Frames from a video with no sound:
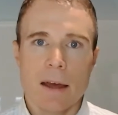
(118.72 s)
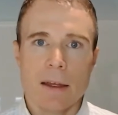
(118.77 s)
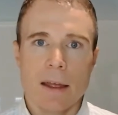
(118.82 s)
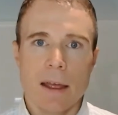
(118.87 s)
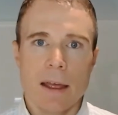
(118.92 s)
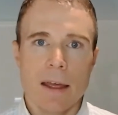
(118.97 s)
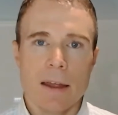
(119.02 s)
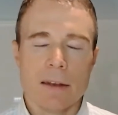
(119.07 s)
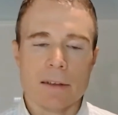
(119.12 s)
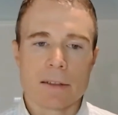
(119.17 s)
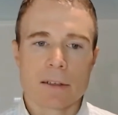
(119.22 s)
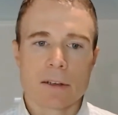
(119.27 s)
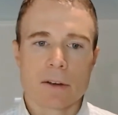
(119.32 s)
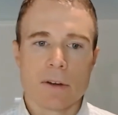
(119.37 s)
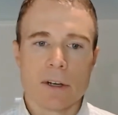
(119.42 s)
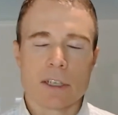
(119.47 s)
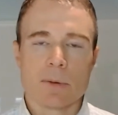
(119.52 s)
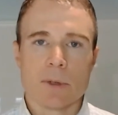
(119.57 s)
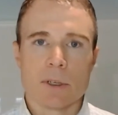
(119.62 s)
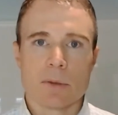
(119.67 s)
And
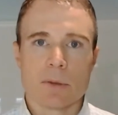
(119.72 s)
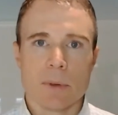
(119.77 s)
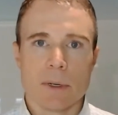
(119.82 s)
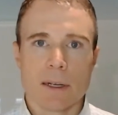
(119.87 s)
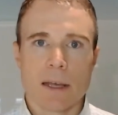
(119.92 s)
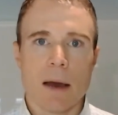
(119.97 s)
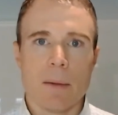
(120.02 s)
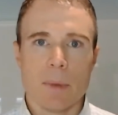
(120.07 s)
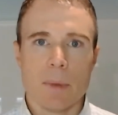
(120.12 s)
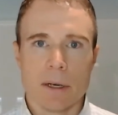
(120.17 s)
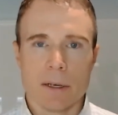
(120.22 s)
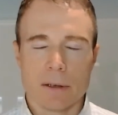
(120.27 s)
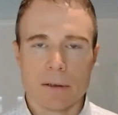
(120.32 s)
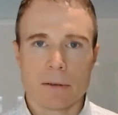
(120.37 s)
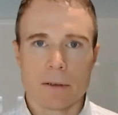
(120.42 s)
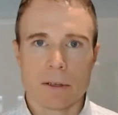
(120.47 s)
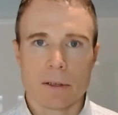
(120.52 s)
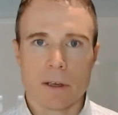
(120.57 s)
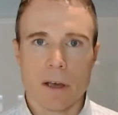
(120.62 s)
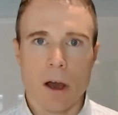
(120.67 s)
Christmas would come and
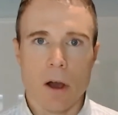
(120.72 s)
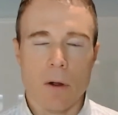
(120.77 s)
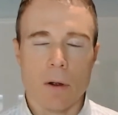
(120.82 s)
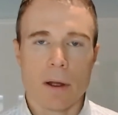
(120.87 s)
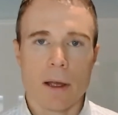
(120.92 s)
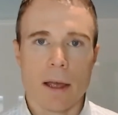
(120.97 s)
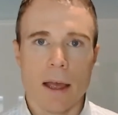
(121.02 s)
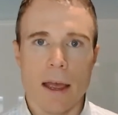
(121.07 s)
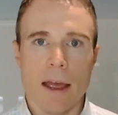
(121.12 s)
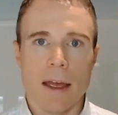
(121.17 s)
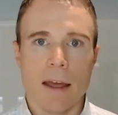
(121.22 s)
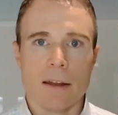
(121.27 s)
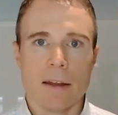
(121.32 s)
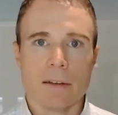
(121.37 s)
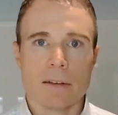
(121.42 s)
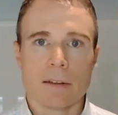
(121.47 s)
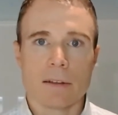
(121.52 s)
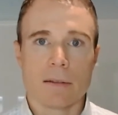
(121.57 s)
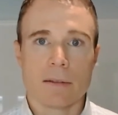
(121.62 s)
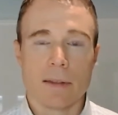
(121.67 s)
go,
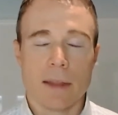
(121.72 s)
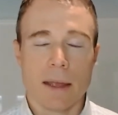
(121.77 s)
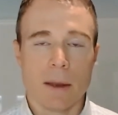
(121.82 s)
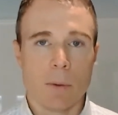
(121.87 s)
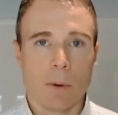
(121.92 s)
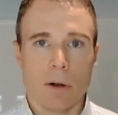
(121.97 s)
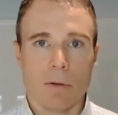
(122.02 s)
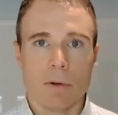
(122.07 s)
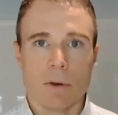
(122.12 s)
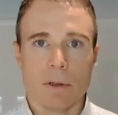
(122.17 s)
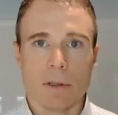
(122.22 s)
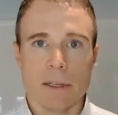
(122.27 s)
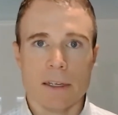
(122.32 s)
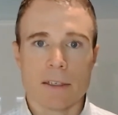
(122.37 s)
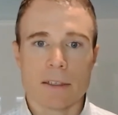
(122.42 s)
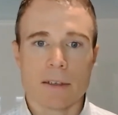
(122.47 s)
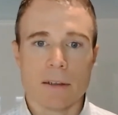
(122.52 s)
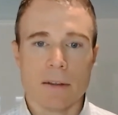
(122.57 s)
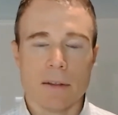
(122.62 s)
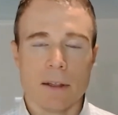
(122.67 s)
and they weren't released. And